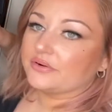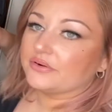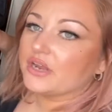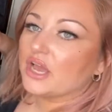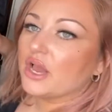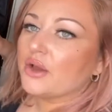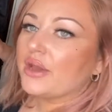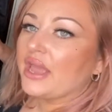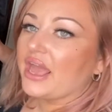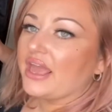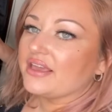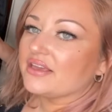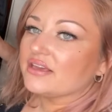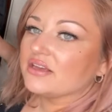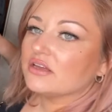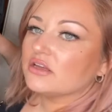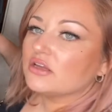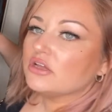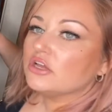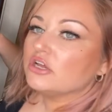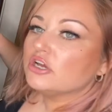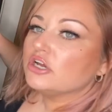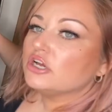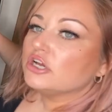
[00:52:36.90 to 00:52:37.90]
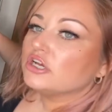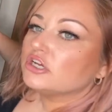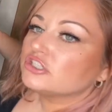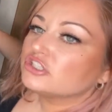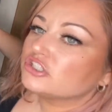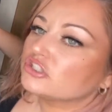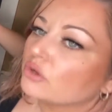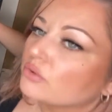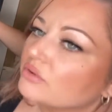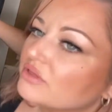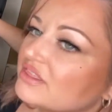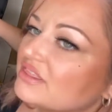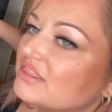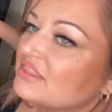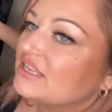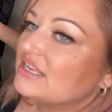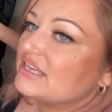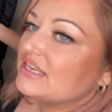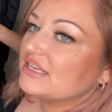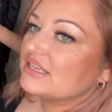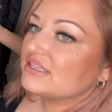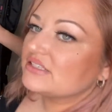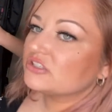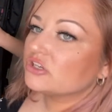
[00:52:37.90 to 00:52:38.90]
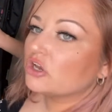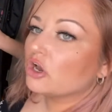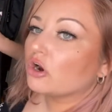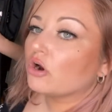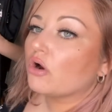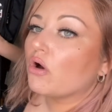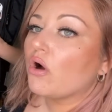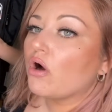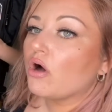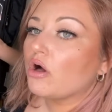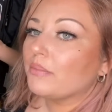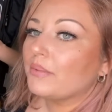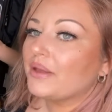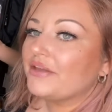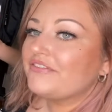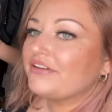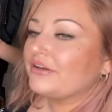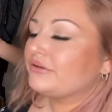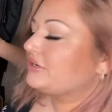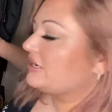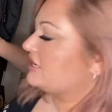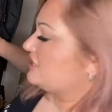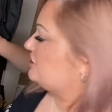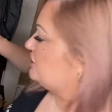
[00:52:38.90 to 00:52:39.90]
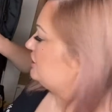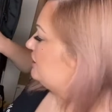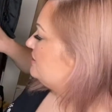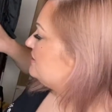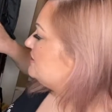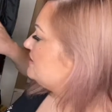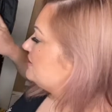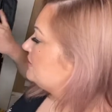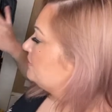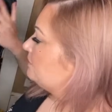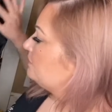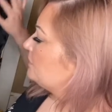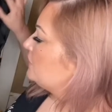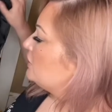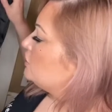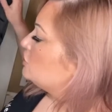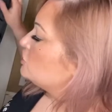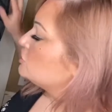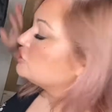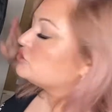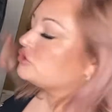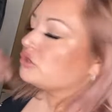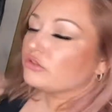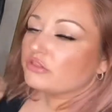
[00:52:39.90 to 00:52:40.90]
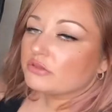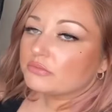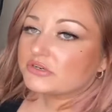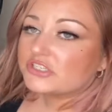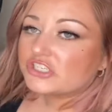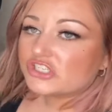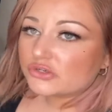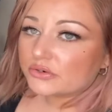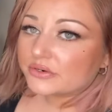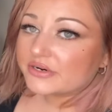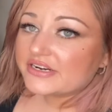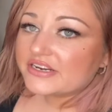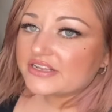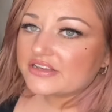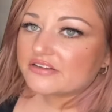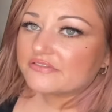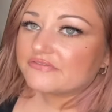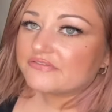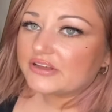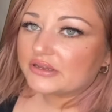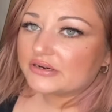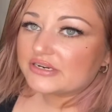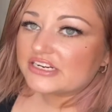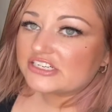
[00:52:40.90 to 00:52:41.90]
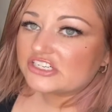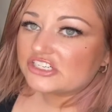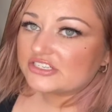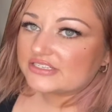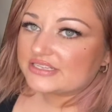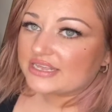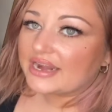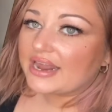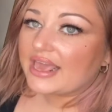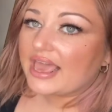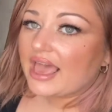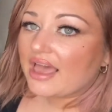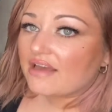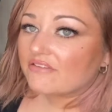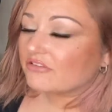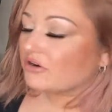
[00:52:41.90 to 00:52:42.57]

Okay, so these are all my foundations. So the majority of foundations that I have are